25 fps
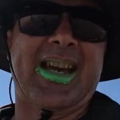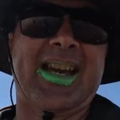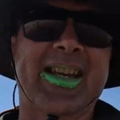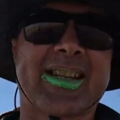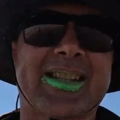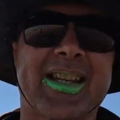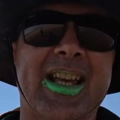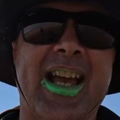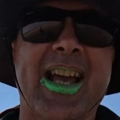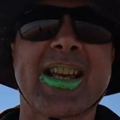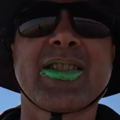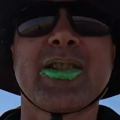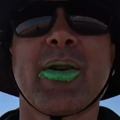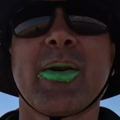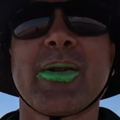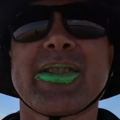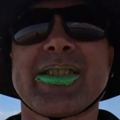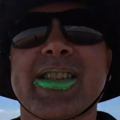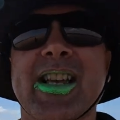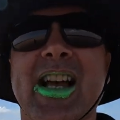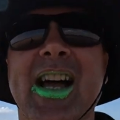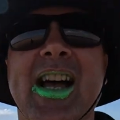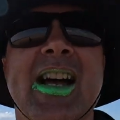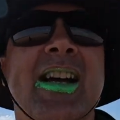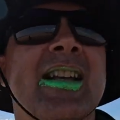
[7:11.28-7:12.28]
yeah, so as I was
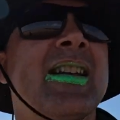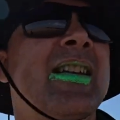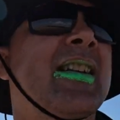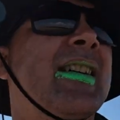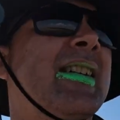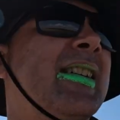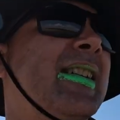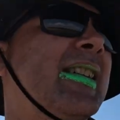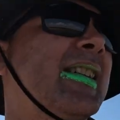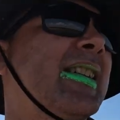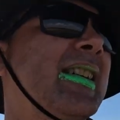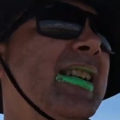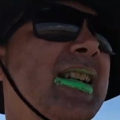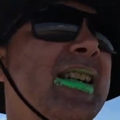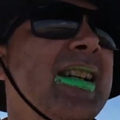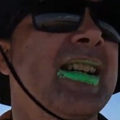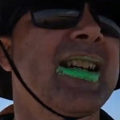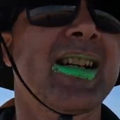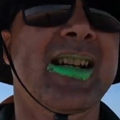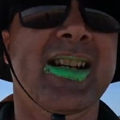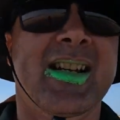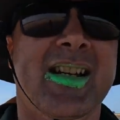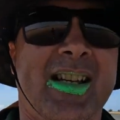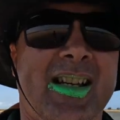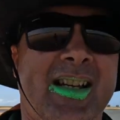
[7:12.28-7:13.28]
saying,
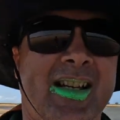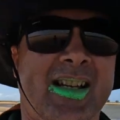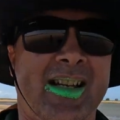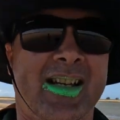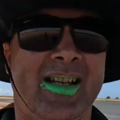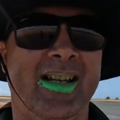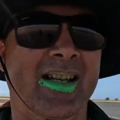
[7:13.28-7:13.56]
Oi, big